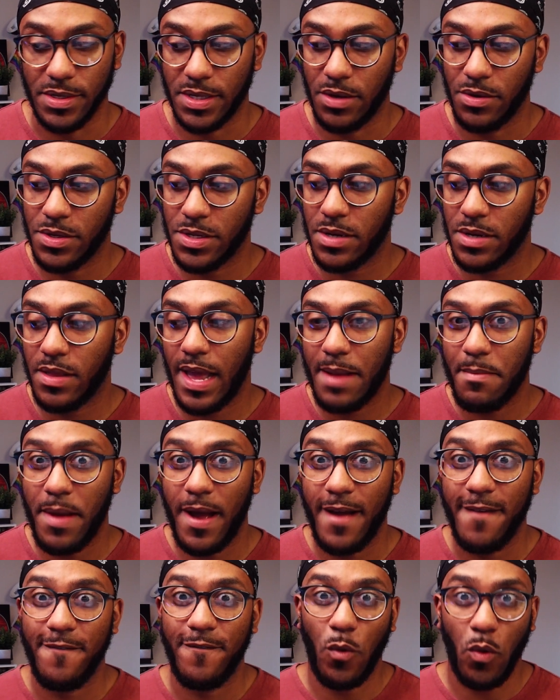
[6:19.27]
Those are like my
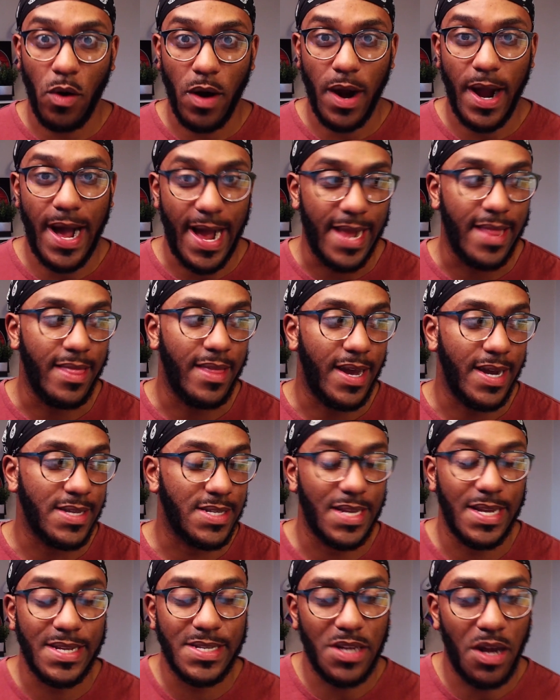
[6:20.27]
4 highlights.
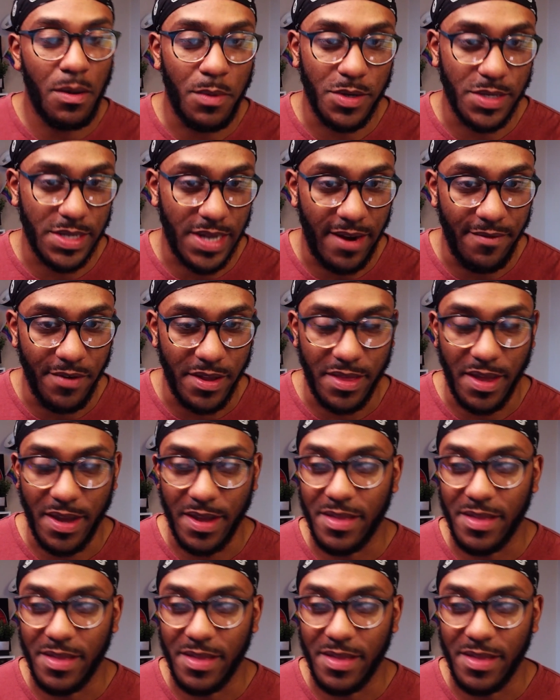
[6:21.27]
That's almost everything.